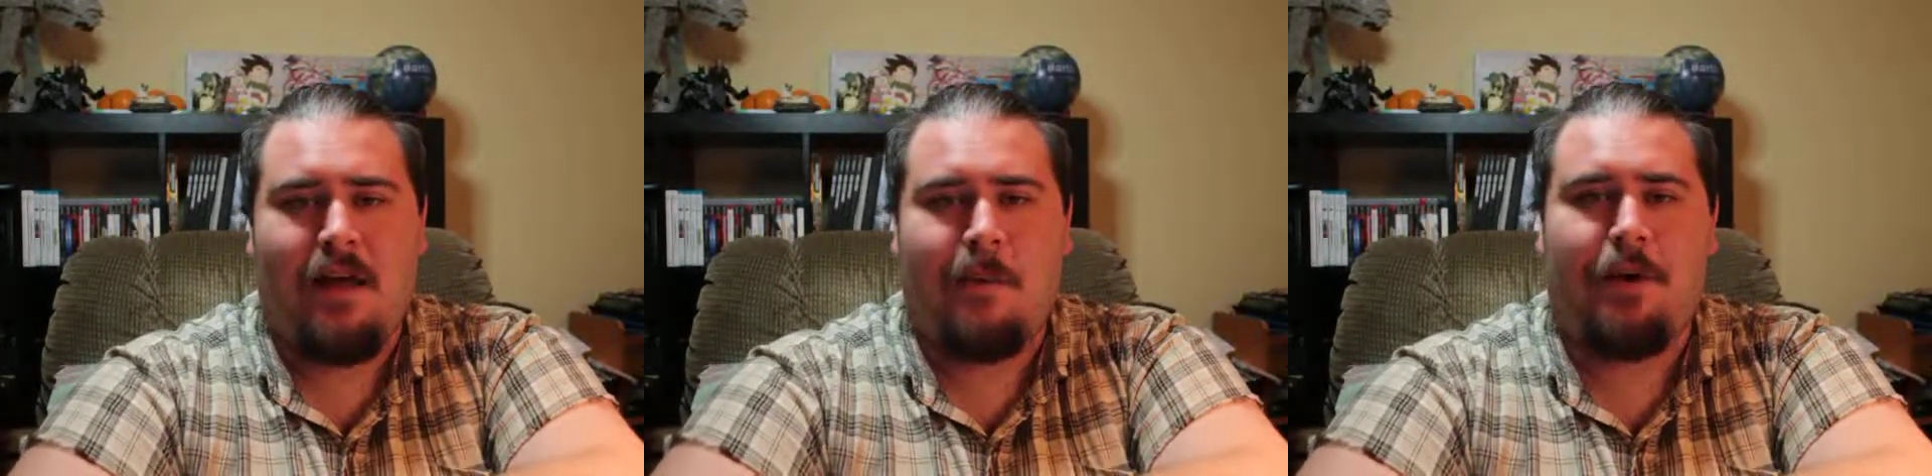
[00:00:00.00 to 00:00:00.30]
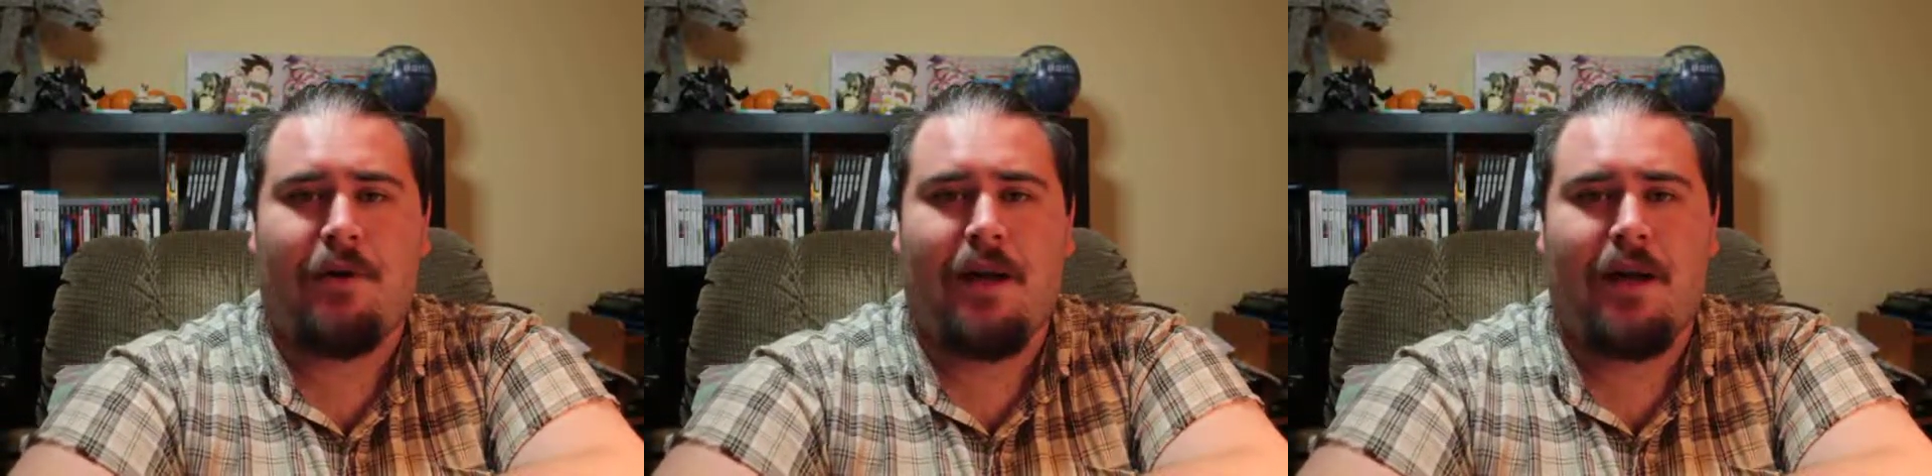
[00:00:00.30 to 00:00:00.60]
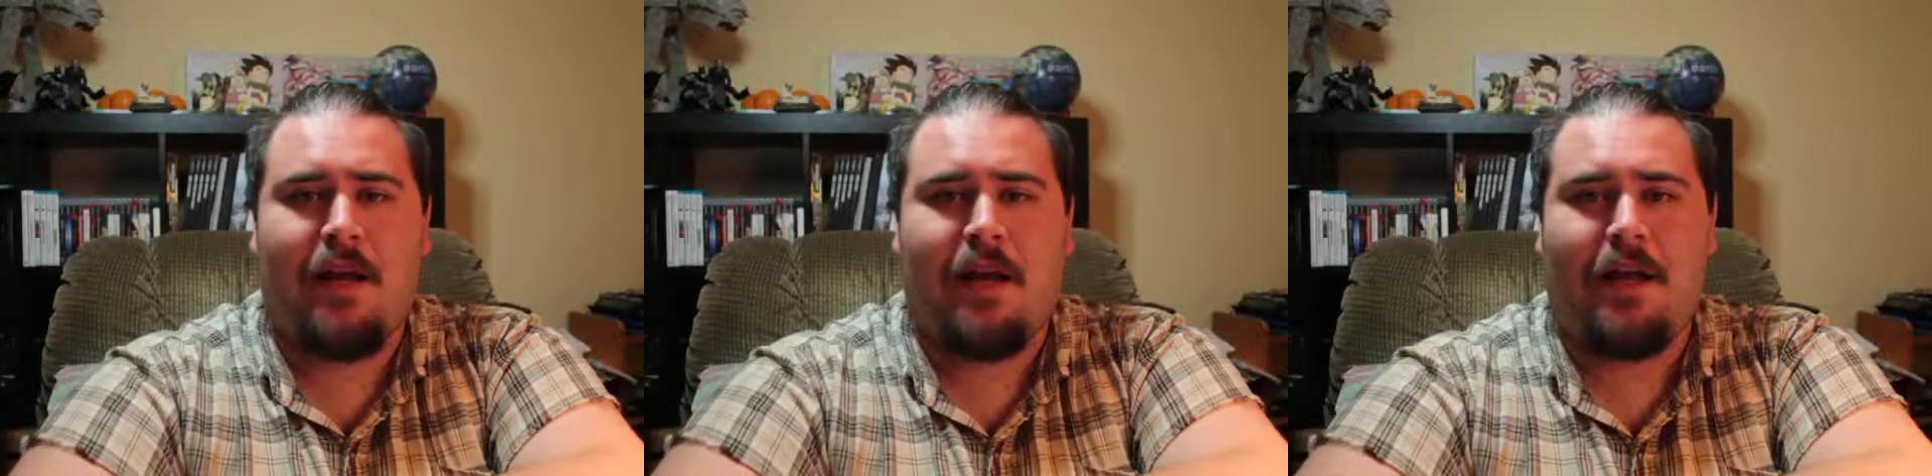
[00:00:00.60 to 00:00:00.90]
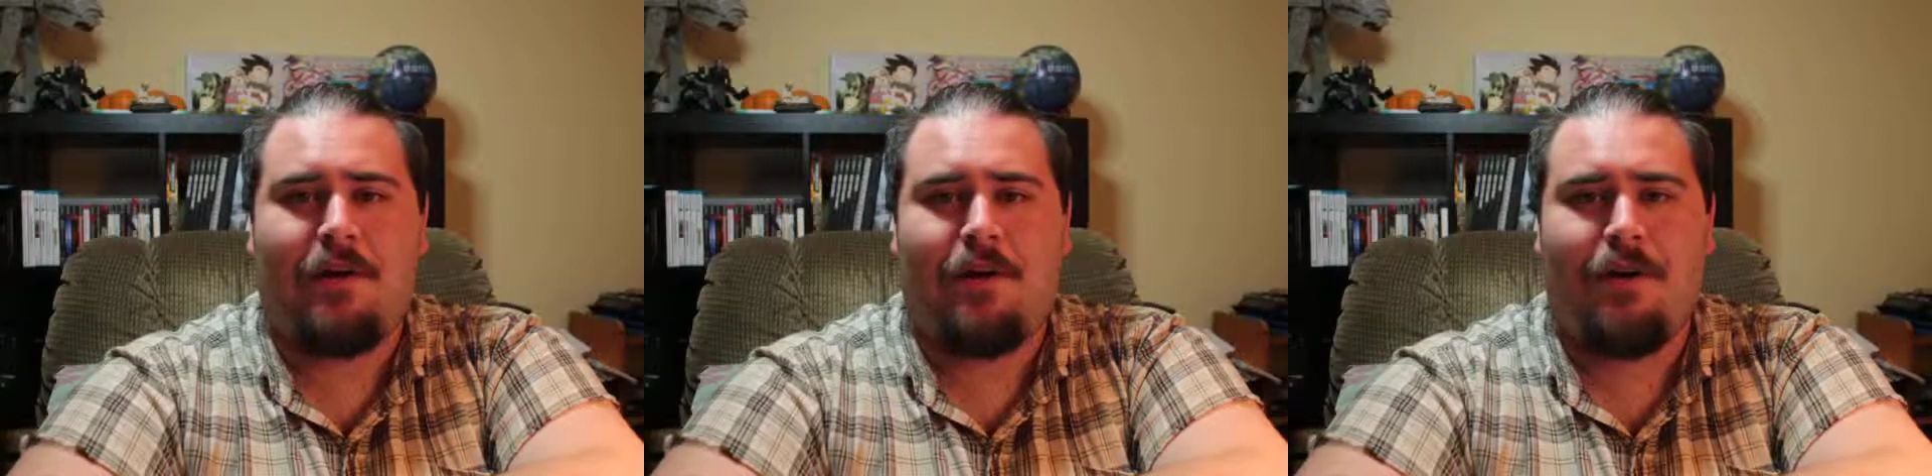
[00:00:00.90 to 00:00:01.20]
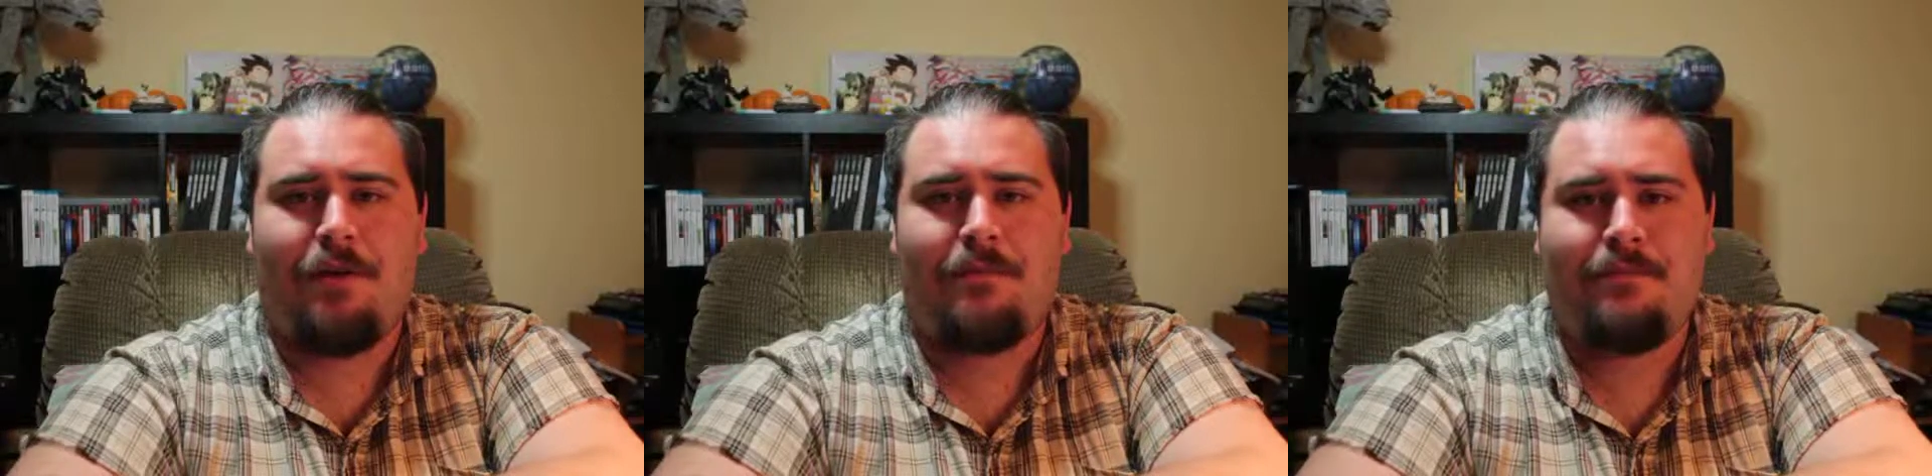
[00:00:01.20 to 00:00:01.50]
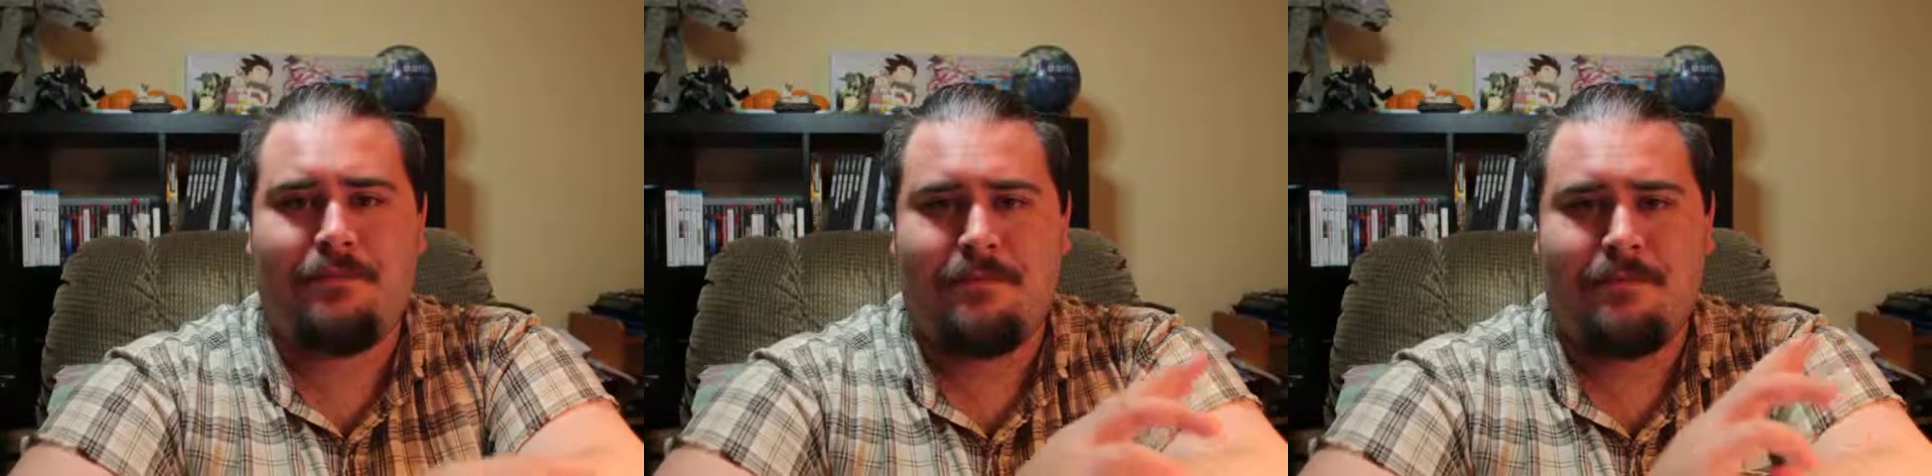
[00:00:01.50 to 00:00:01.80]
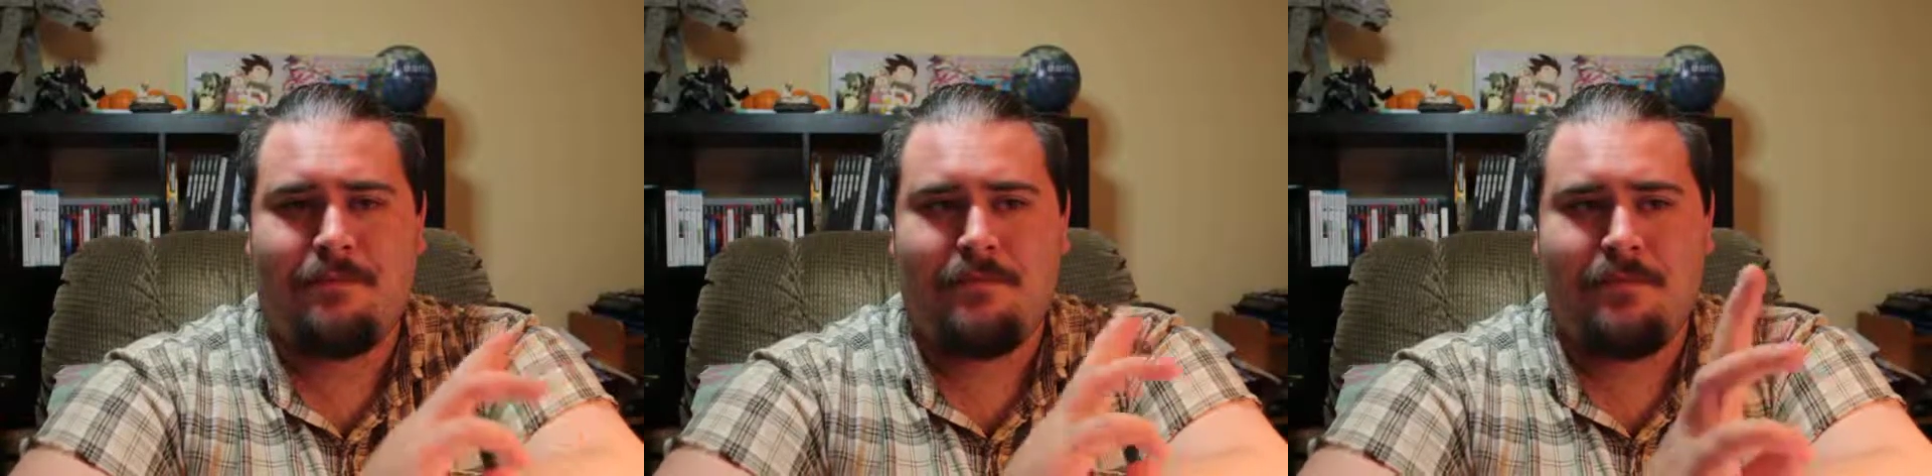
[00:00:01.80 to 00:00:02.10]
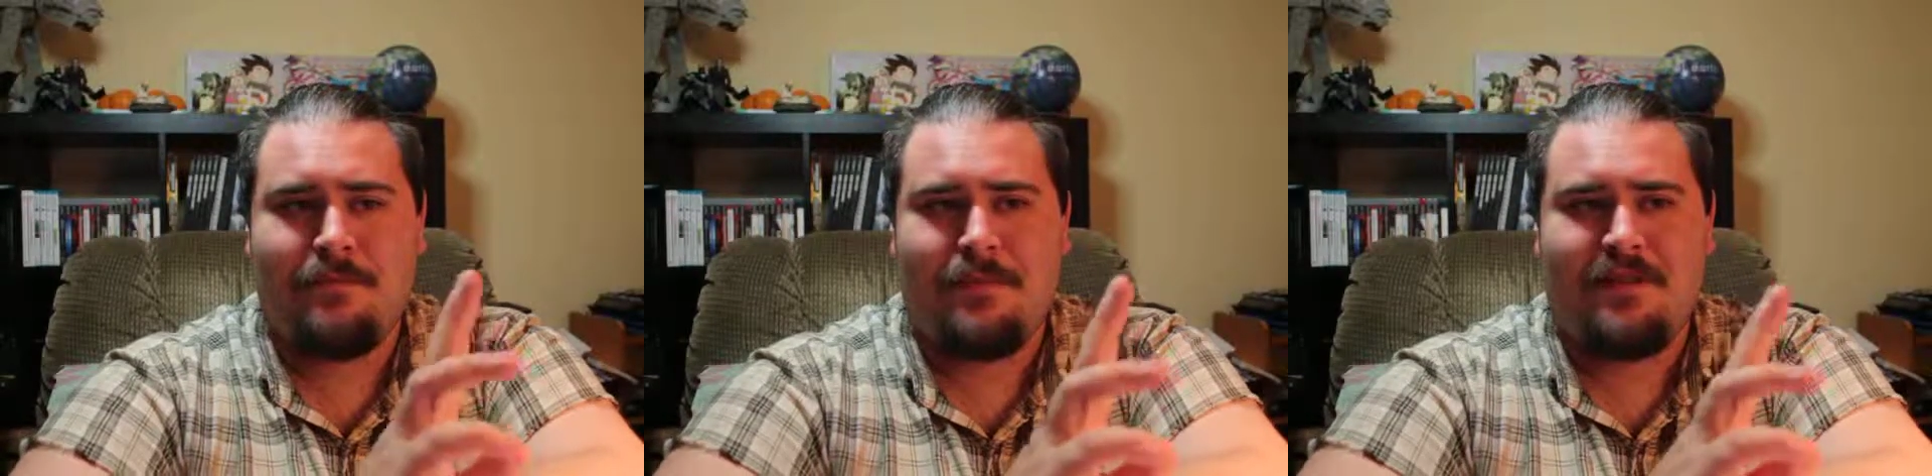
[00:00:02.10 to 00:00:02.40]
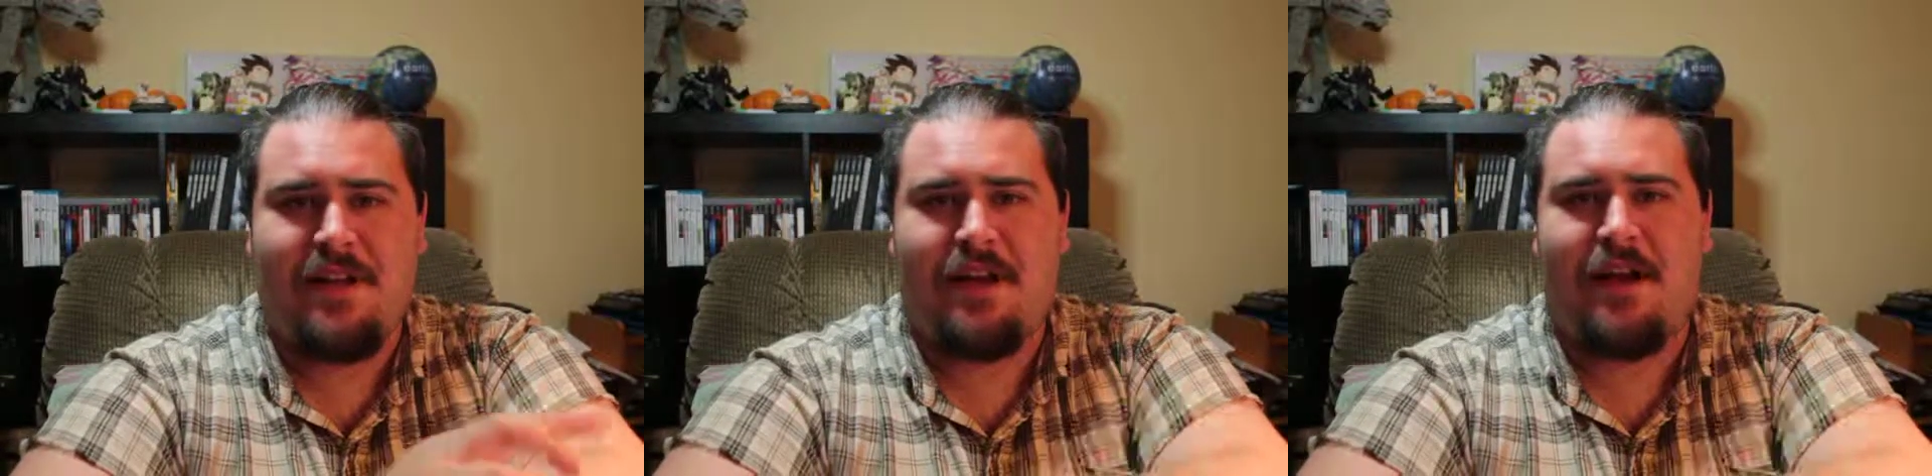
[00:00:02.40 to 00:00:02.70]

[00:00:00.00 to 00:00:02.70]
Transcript: You're your great Canadian nerd. Take